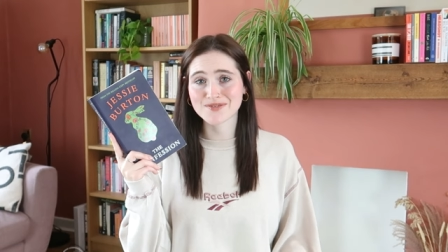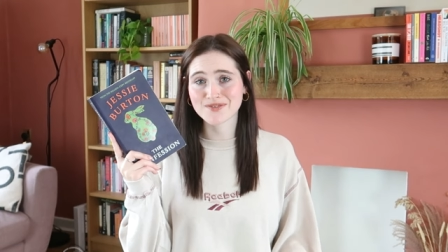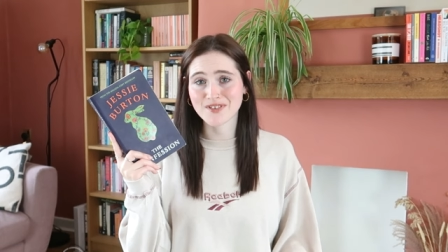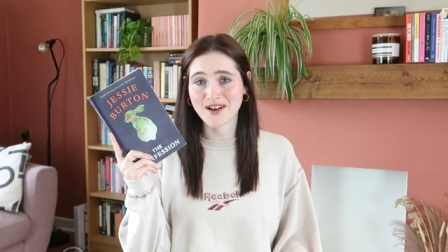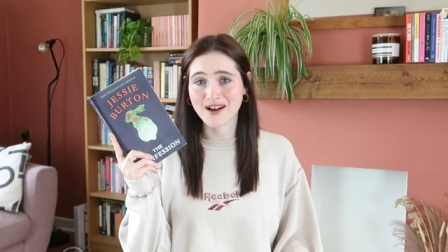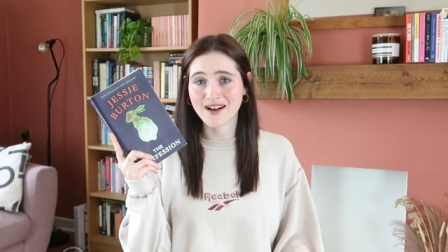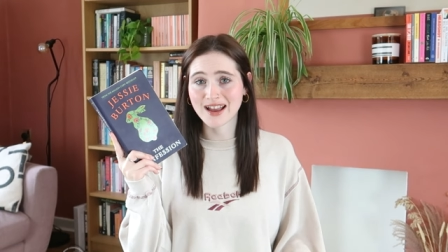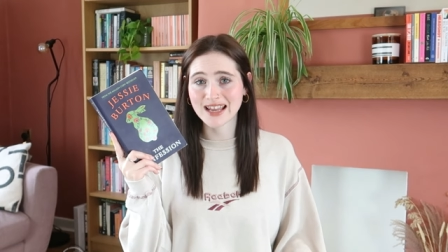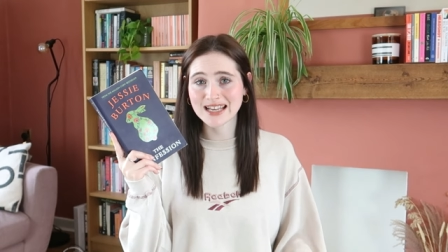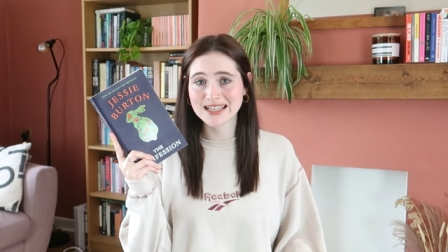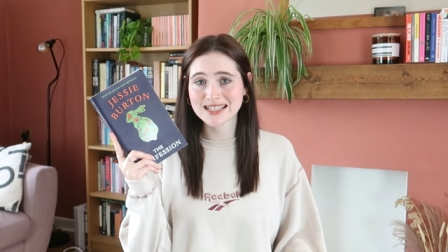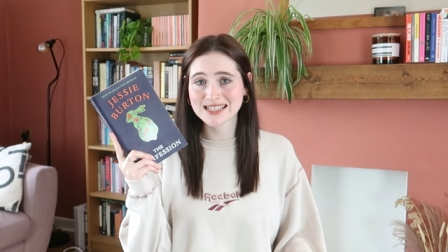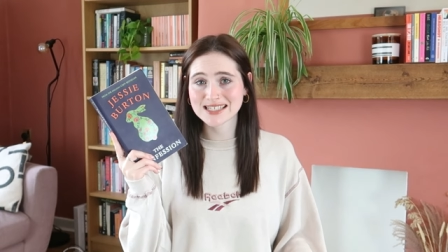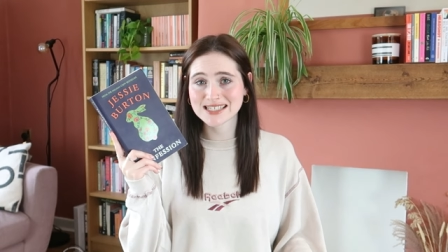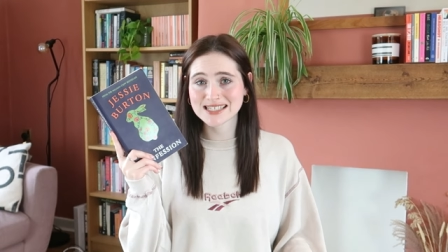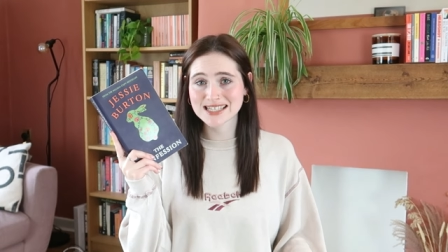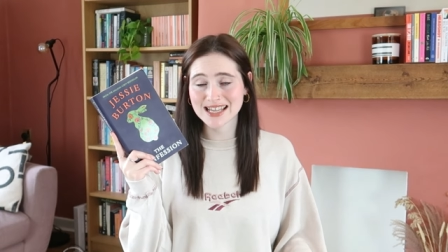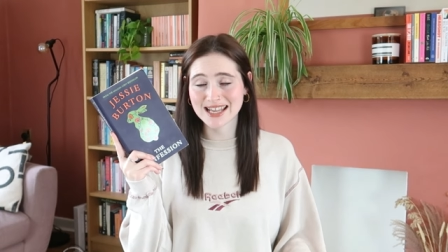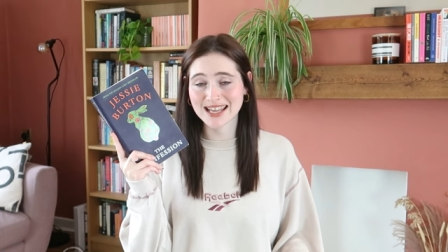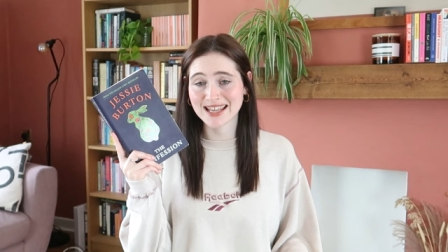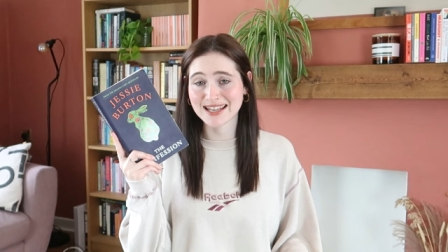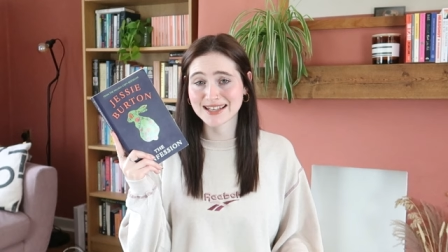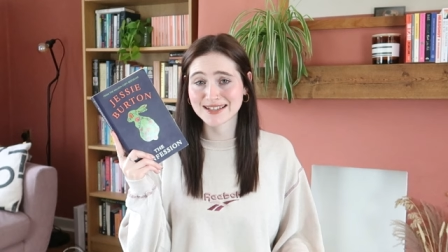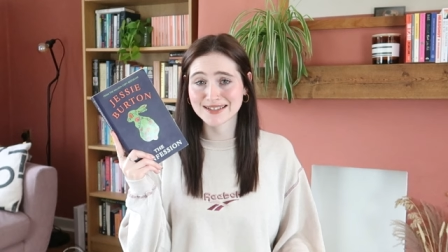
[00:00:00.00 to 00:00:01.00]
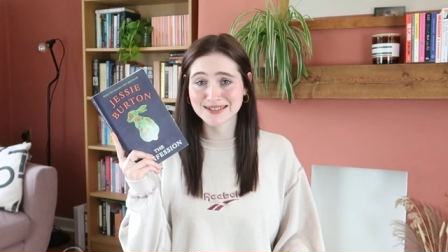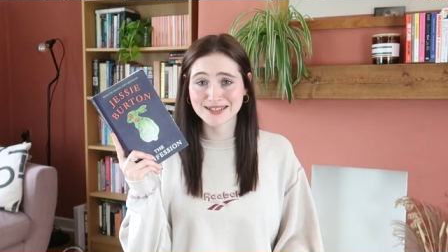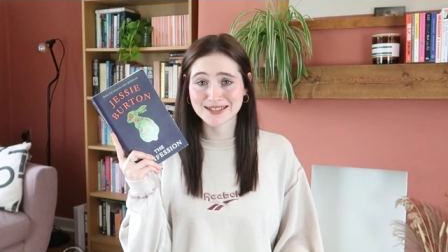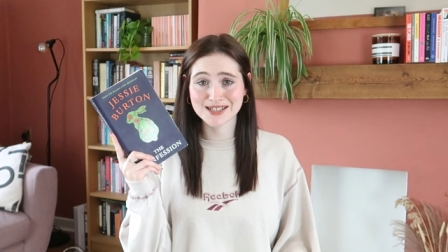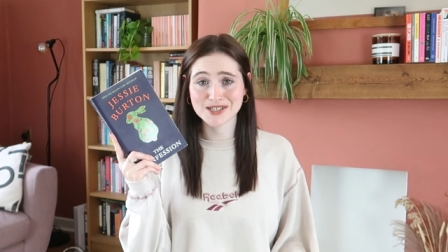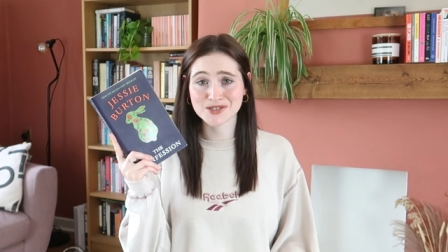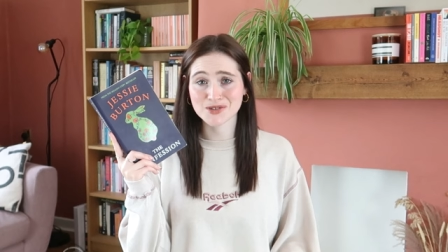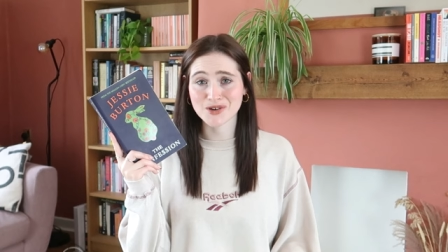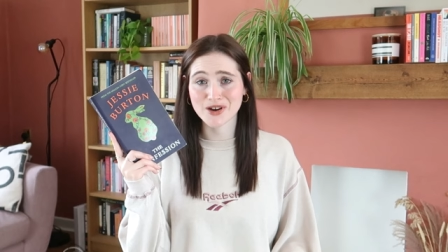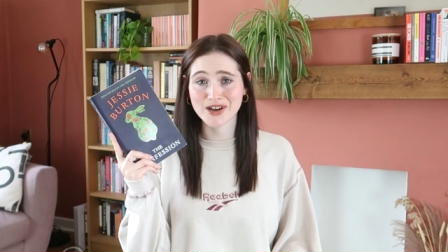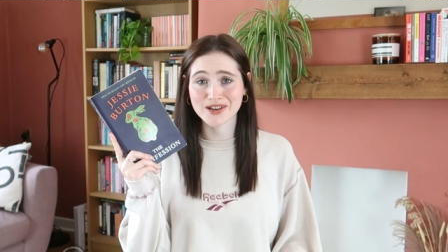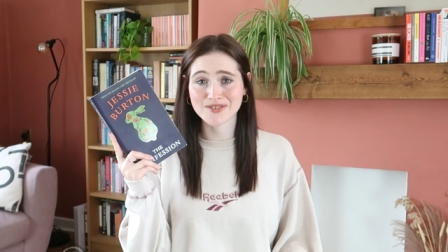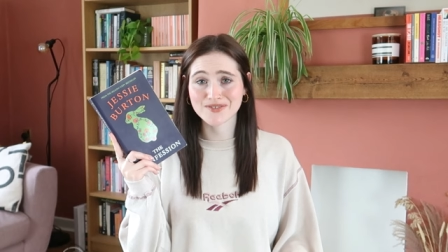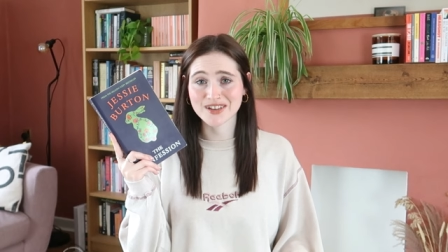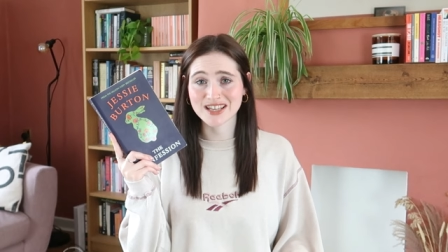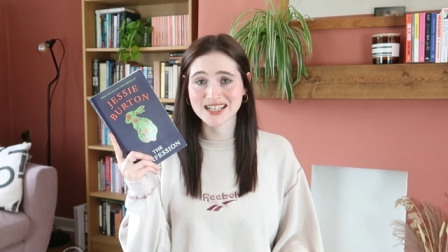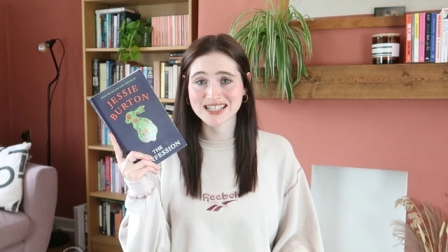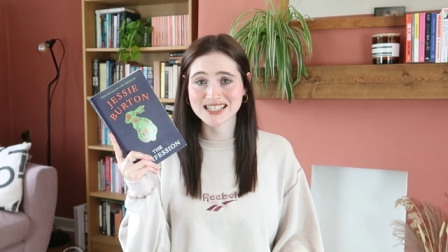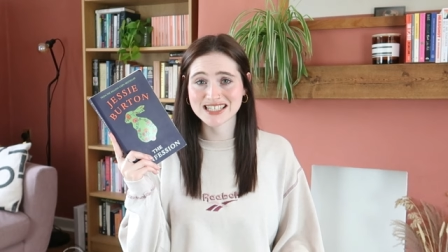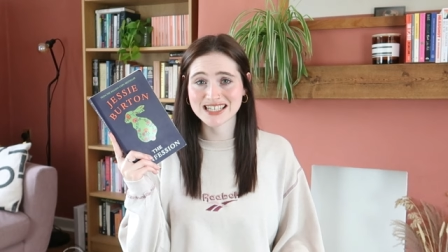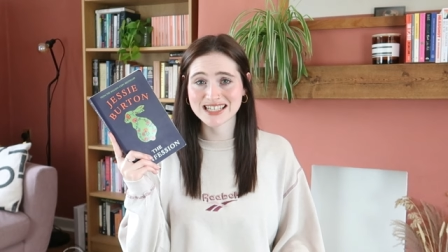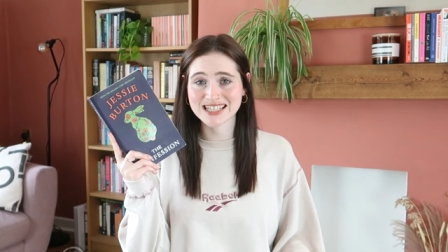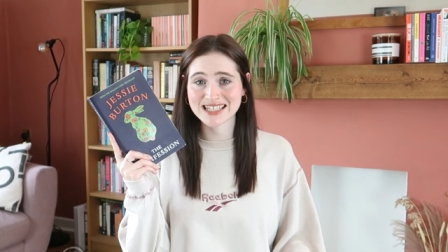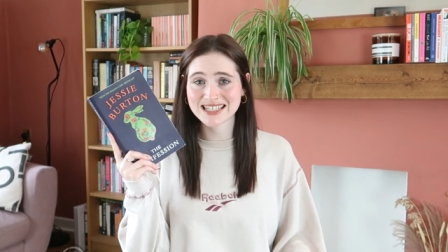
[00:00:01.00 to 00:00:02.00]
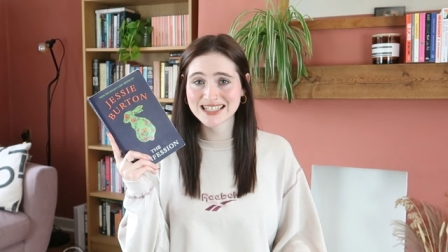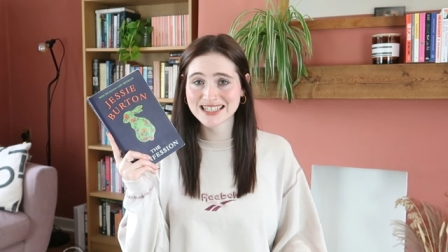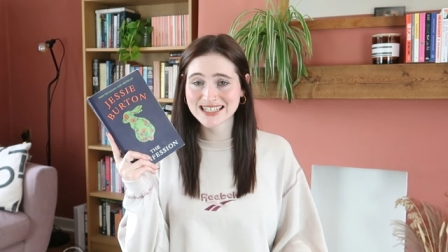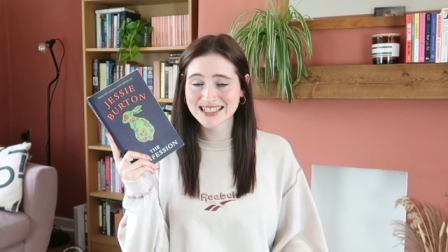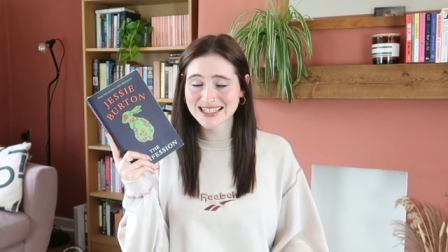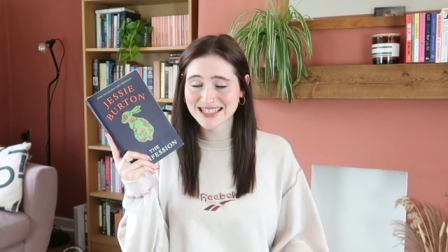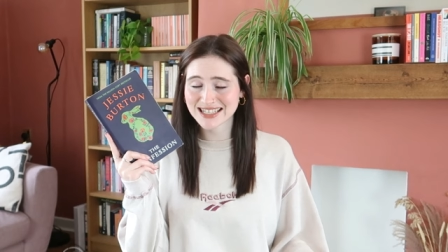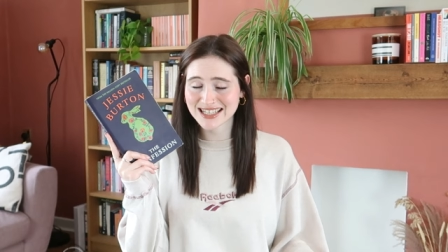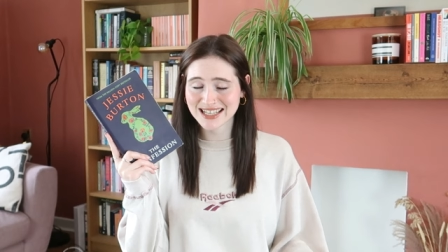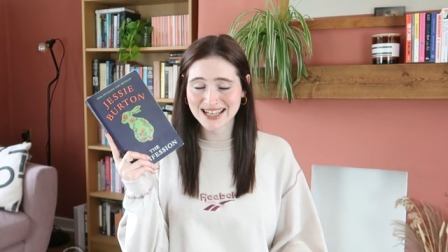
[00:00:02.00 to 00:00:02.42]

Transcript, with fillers: find in literary fiction